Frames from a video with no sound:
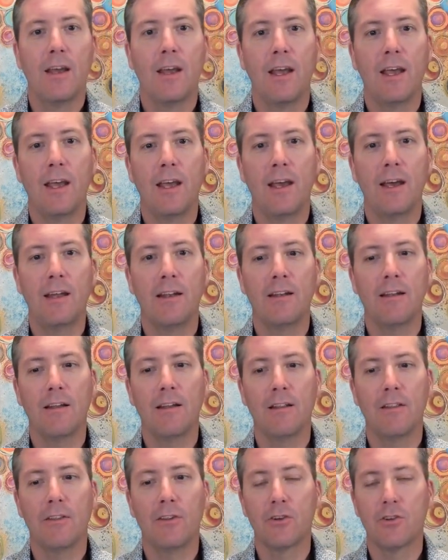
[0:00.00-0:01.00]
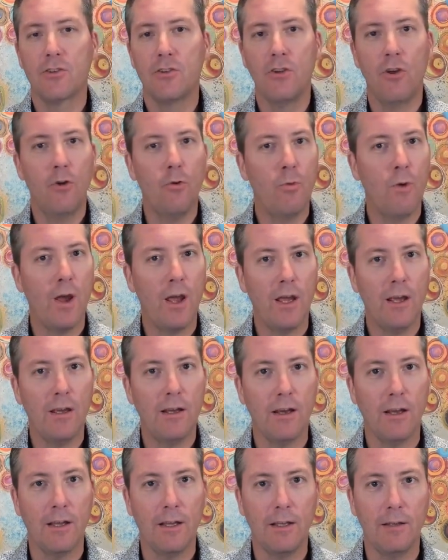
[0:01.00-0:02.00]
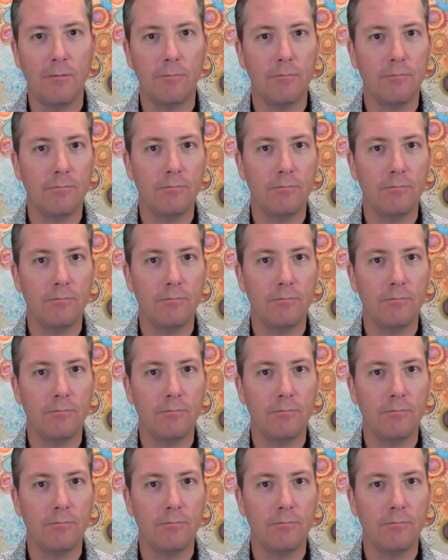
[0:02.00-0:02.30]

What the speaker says: And there's no way a